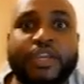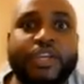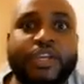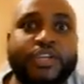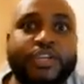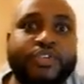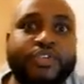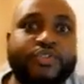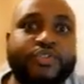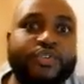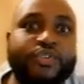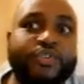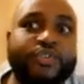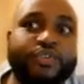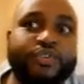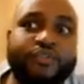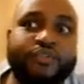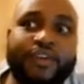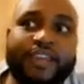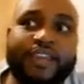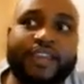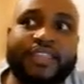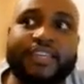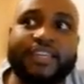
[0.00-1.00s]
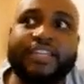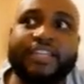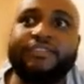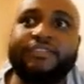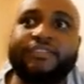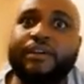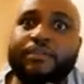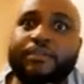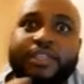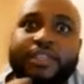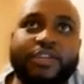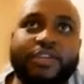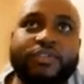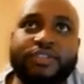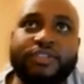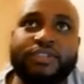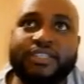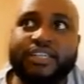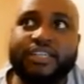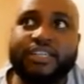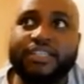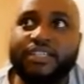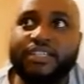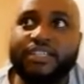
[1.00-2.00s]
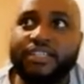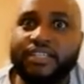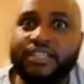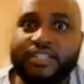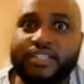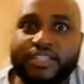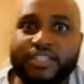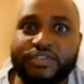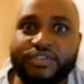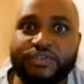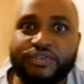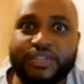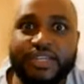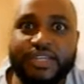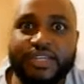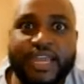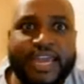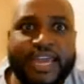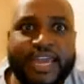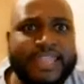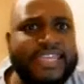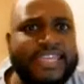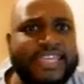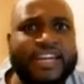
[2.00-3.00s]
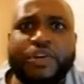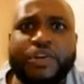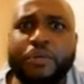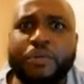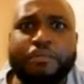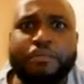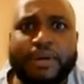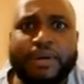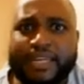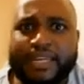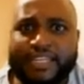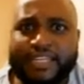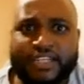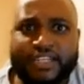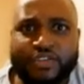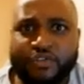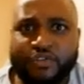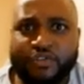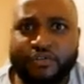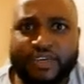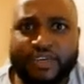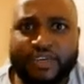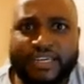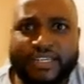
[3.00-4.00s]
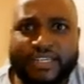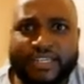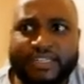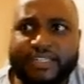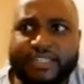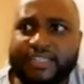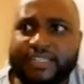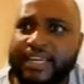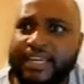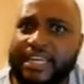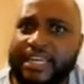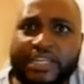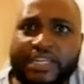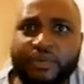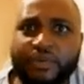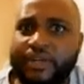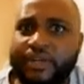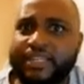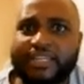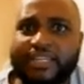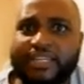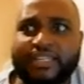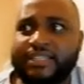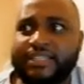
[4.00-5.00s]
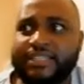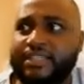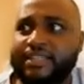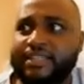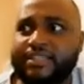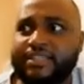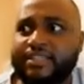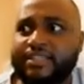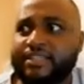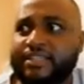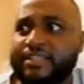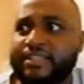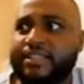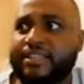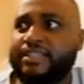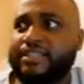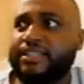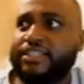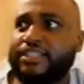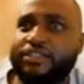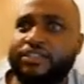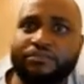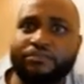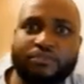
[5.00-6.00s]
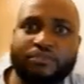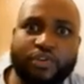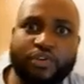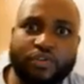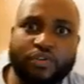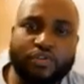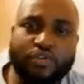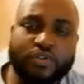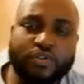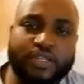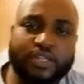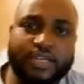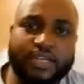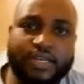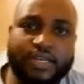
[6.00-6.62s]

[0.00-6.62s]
So you find that if I'm in the construction industry, there are no barriers of entry. Anyone can just start a small